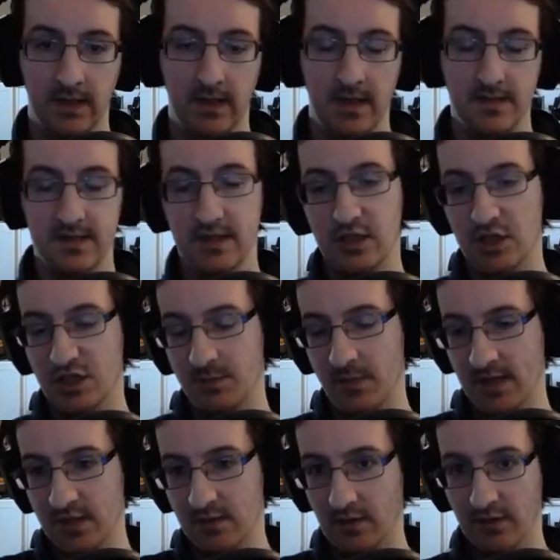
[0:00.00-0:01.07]
see, she just
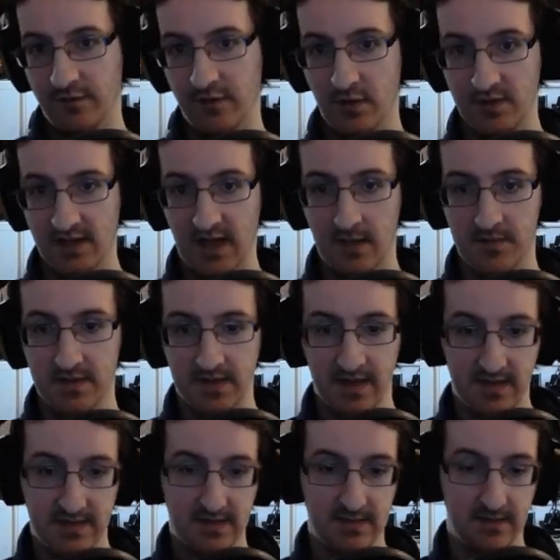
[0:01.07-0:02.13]
spins around a few times and
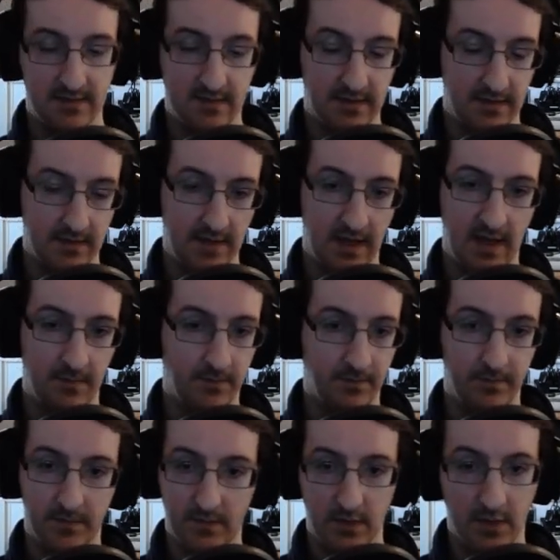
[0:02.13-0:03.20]
hits
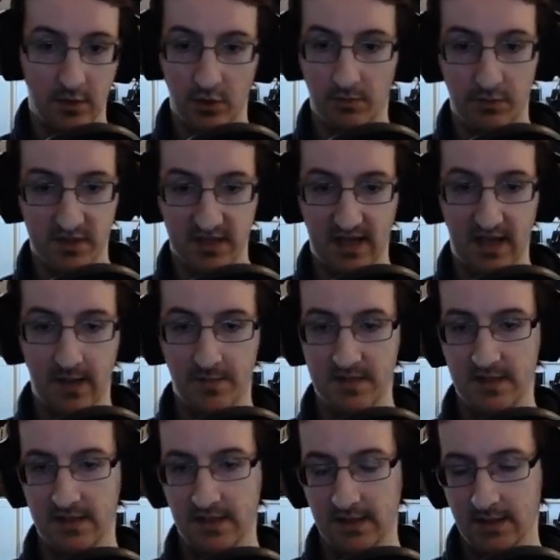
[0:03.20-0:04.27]
number of times.
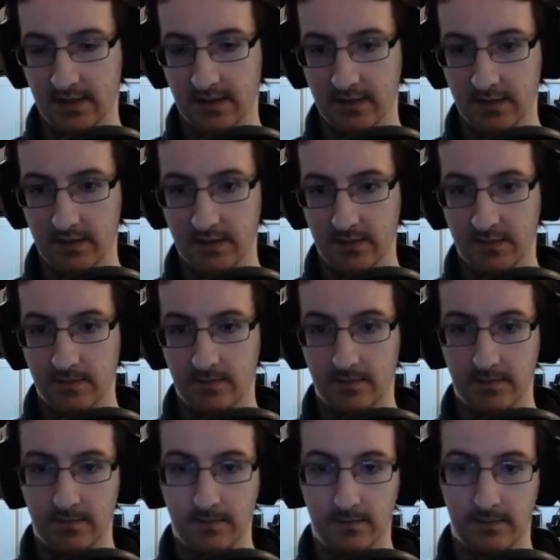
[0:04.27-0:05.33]

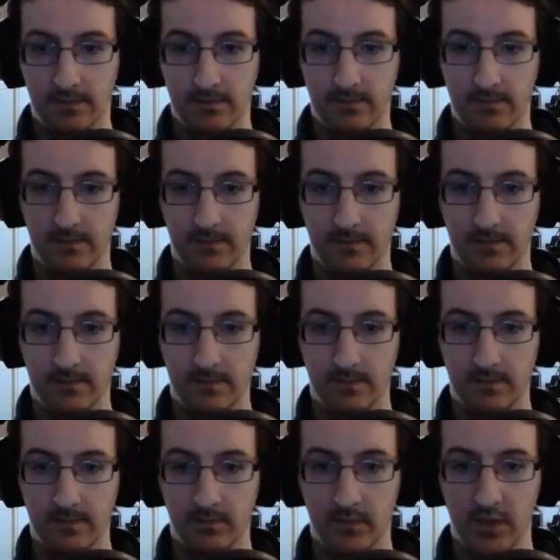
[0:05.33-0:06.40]

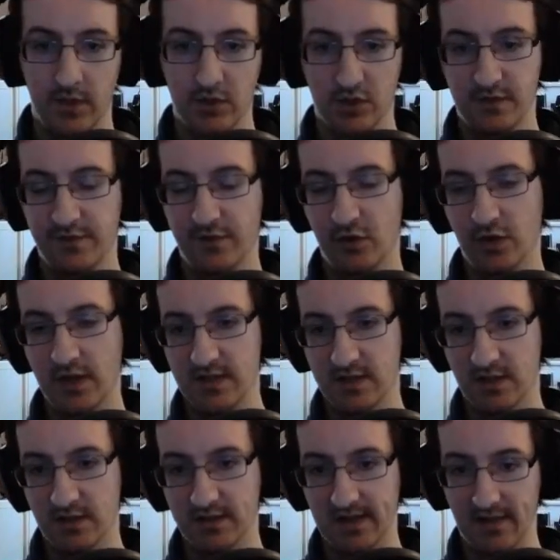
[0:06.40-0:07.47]
So it's 4 hits
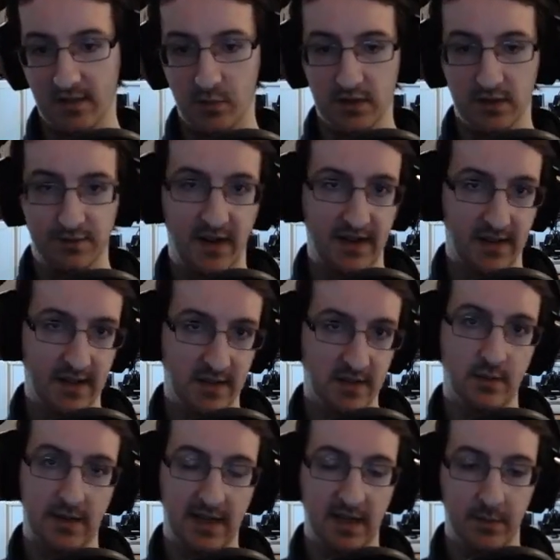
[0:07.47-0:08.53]
altogether, with the final hit
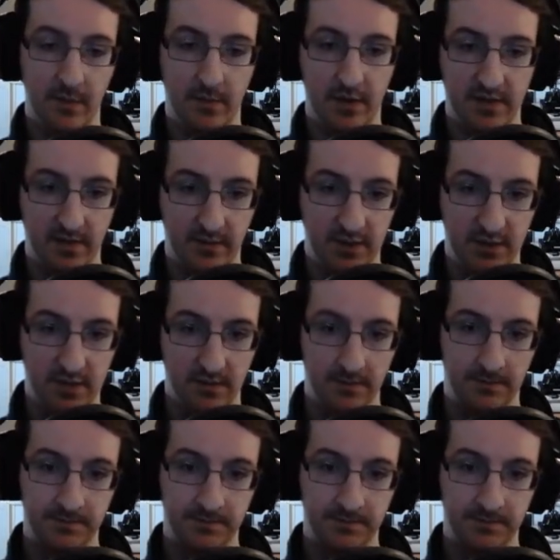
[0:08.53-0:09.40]
doing a little bit more damage.